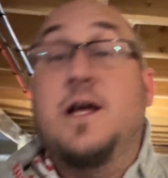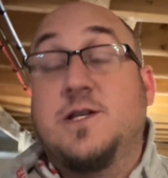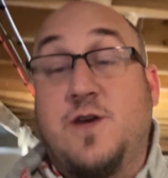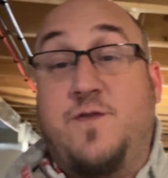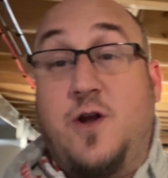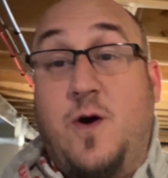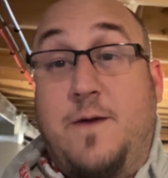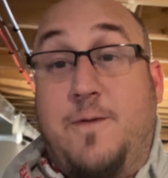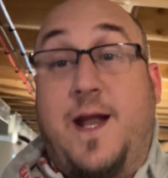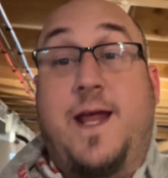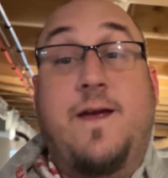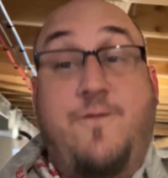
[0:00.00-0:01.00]
So if you know
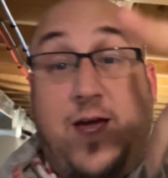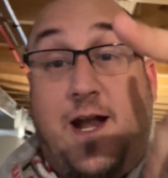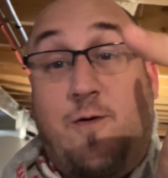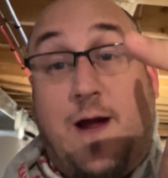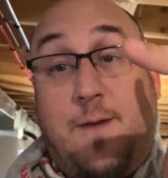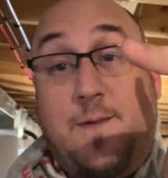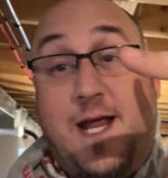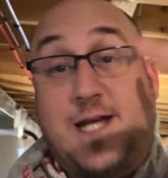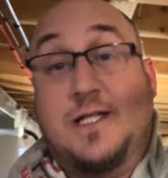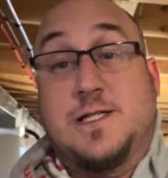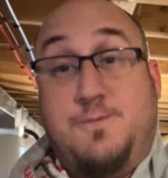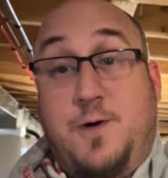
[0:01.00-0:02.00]
anybody, if you got any recommendations,